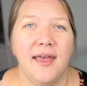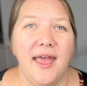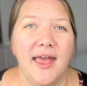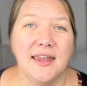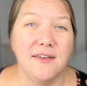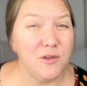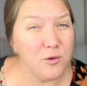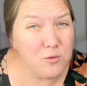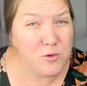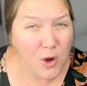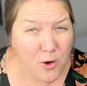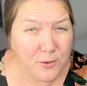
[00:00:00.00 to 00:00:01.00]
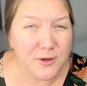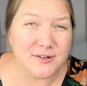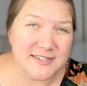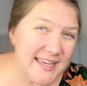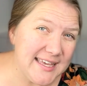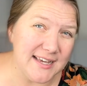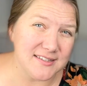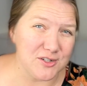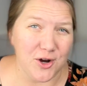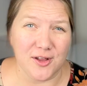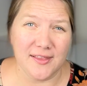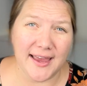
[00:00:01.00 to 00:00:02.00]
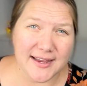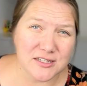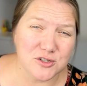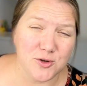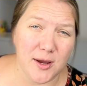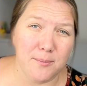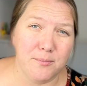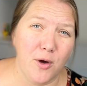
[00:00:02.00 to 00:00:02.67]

And if you know you're taking a Star Alliance trip,